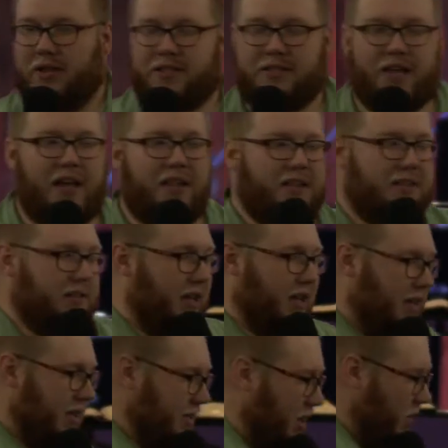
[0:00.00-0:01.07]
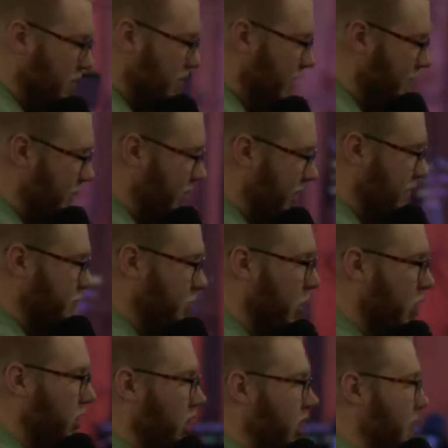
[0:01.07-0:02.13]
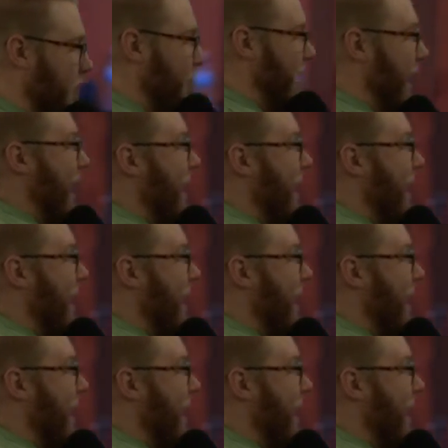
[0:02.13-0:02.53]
It's not this, it doesn't always have to be this prolonged